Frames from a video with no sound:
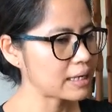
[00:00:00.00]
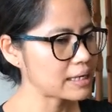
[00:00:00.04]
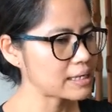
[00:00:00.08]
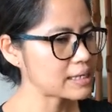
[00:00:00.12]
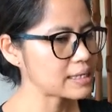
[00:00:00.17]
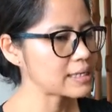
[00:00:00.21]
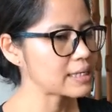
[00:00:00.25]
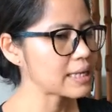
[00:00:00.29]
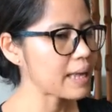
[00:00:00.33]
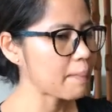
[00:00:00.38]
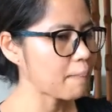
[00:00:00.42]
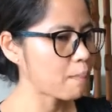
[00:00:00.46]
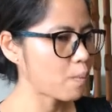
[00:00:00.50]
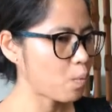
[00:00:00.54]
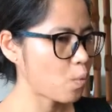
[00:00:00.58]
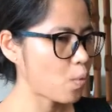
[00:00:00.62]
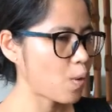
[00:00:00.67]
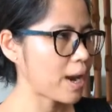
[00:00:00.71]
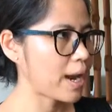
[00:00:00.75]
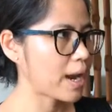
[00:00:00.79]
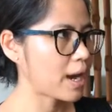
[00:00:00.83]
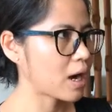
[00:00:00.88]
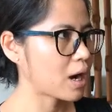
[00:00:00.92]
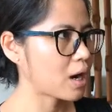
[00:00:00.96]
a step
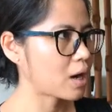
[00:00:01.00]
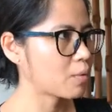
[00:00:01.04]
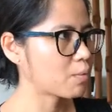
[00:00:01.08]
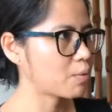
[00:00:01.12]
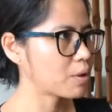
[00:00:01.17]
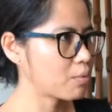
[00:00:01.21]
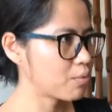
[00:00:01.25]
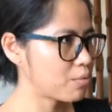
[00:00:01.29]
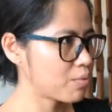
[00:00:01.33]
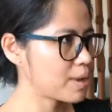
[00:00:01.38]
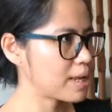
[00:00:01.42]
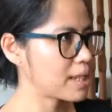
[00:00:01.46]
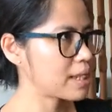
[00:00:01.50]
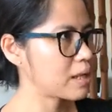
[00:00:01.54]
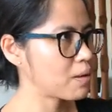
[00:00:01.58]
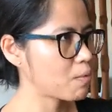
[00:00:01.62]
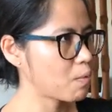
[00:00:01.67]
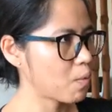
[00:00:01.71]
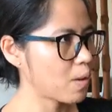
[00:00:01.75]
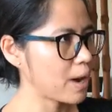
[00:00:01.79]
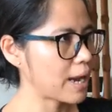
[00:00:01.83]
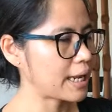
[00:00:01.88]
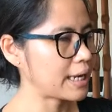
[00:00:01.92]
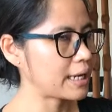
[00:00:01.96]
where we really
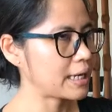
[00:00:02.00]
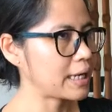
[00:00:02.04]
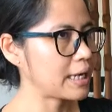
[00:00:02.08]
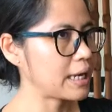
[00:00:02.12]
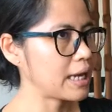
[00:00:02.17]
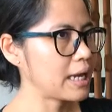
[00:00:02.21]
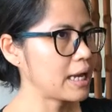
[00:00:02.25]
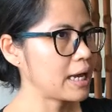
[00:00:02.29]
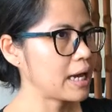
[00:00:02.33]
want